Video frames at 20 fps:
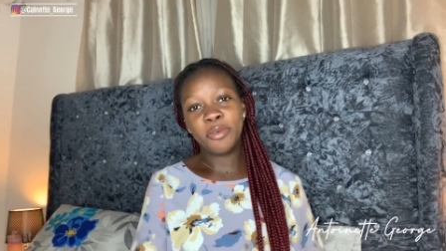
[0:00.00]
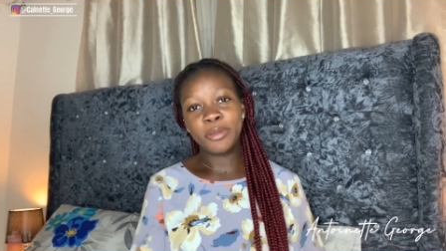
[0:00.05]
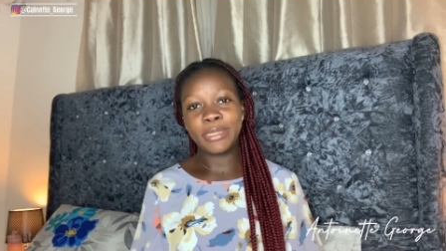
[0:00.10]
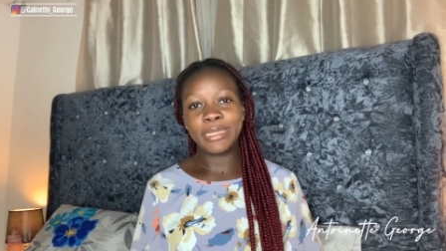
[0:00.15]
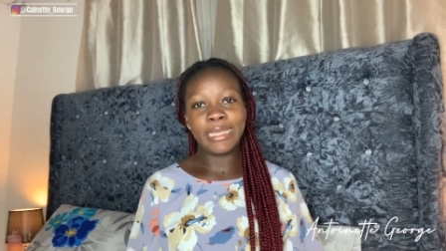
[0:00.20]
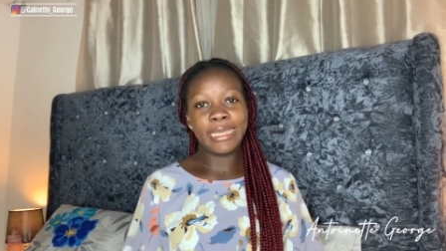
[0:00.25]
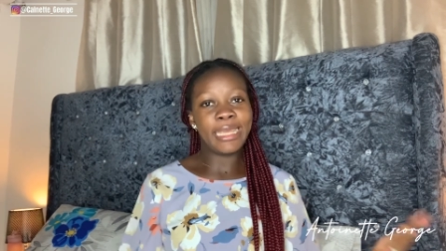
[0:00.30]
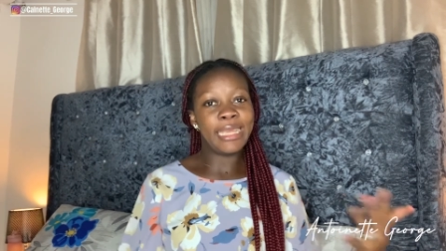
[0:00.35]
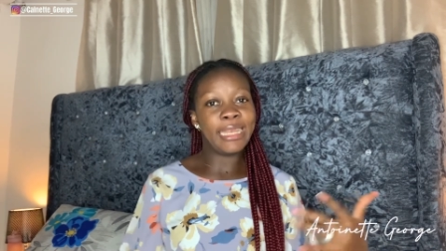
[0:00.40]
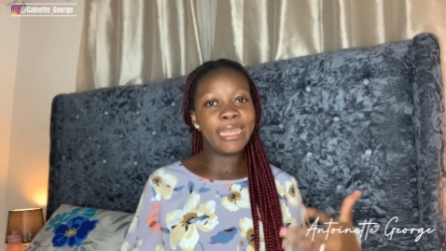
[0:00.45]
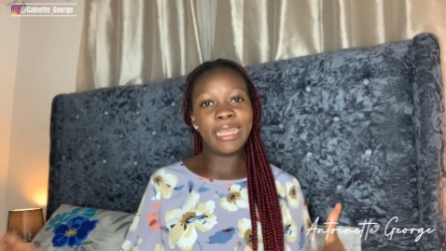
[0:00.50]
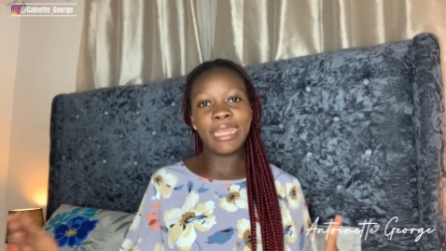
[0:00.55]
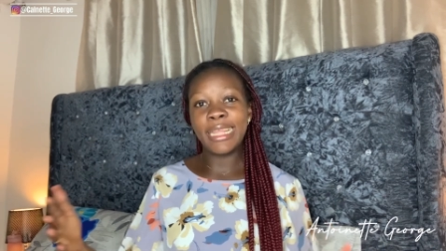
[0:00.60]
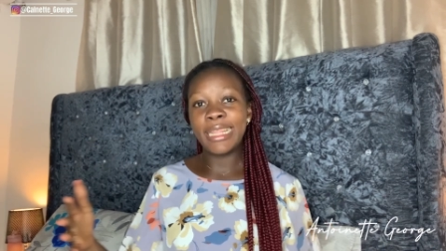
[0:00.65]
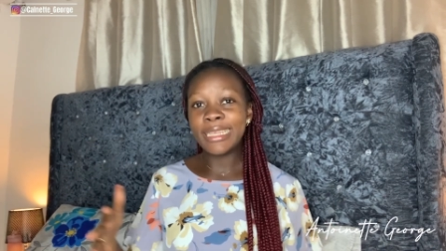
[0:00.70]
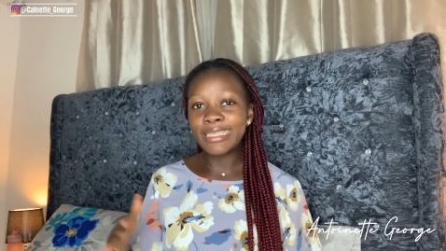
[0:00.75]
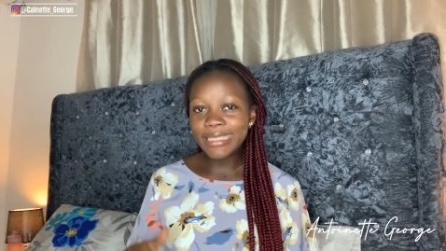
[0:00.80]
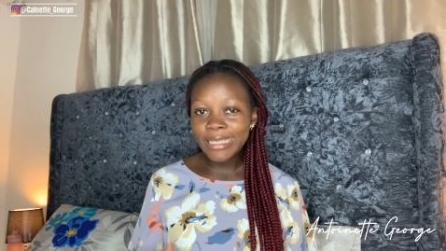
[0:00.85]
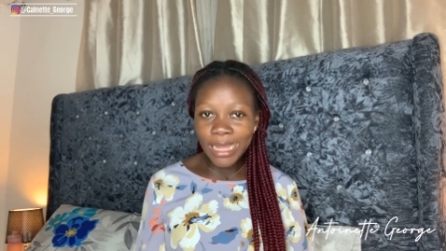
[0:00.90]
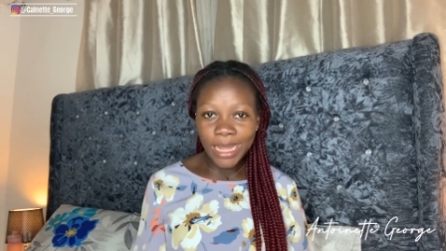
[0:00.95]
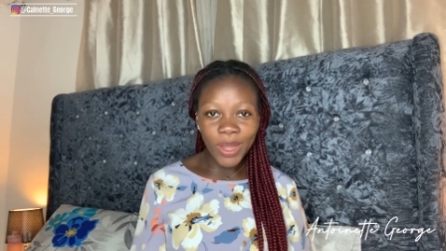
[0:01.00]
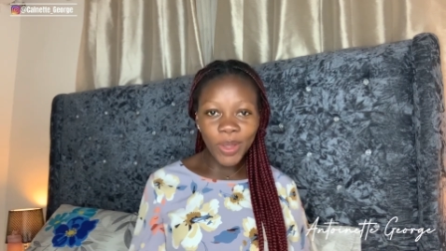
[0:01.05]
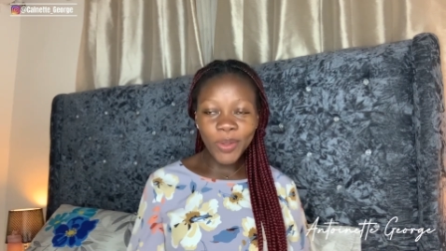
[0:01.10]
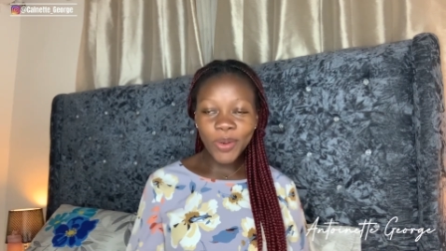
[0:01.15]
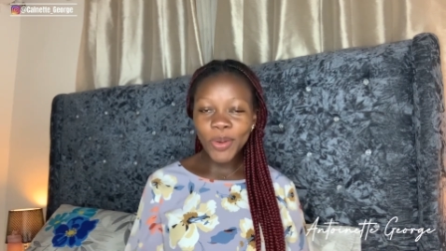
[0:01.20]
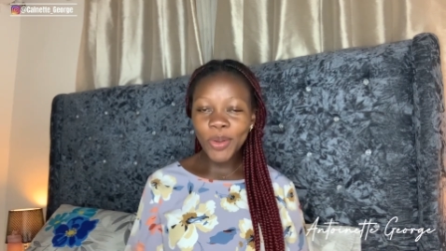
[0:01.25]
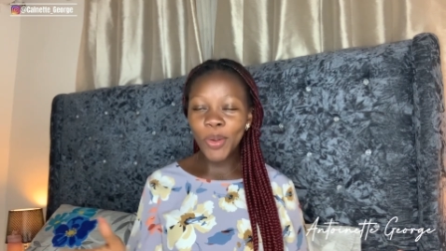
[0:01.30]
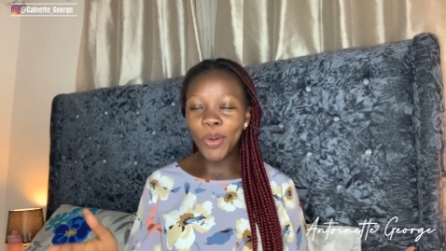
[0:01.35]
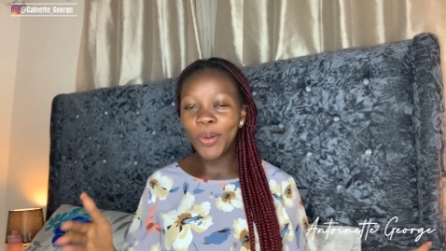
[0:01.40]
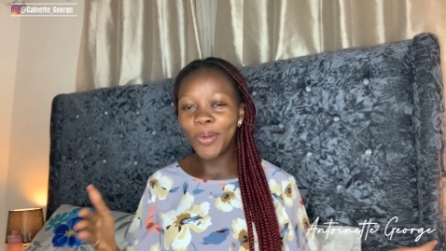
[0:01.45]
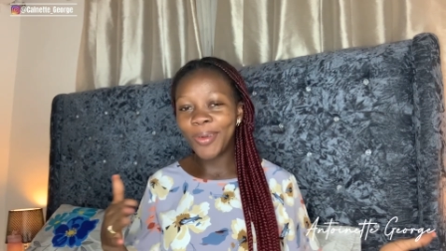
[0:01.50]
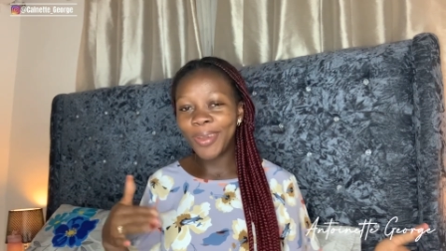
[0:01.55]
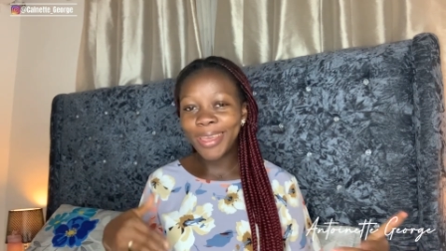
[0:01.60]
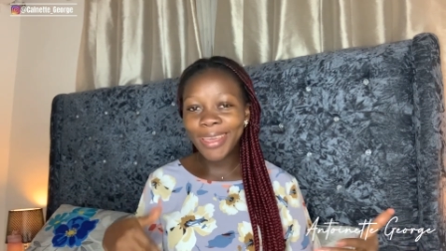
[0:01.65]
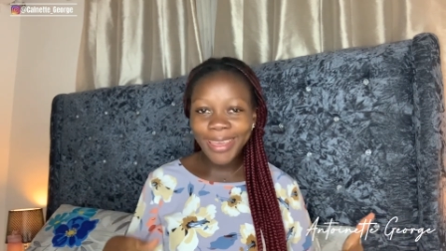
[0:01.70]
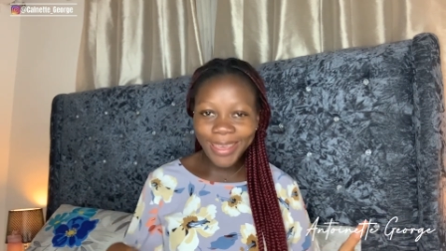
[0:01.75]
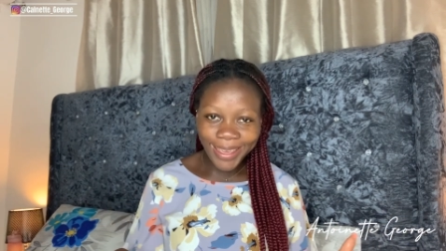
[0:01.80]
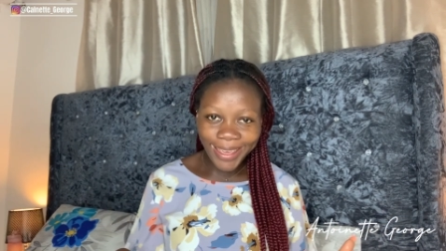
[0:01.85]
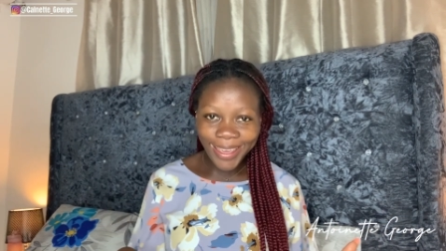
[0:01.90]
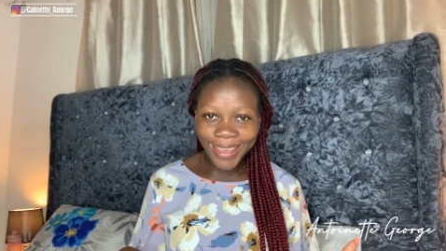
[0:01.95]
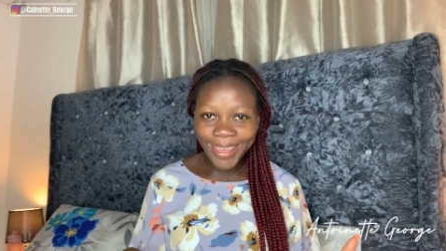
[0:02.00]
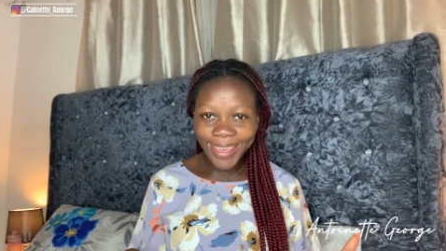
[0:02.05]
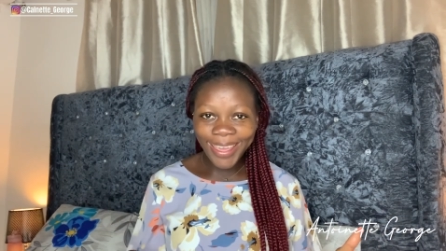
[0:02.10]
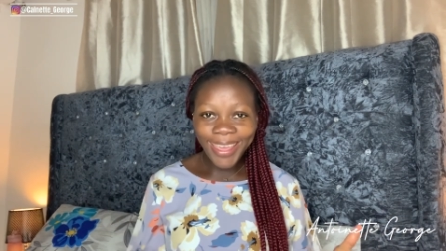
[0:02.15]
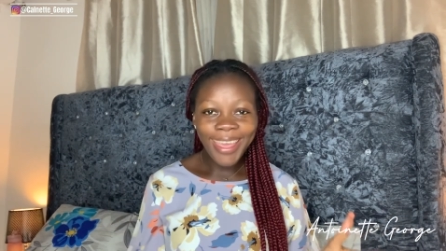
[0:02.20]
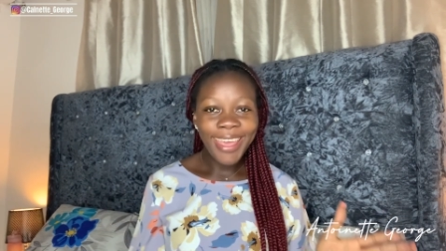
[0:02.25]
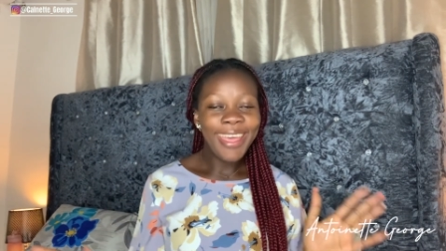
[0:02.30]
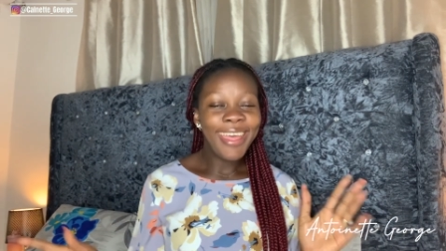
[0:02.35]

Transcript: taking it down okay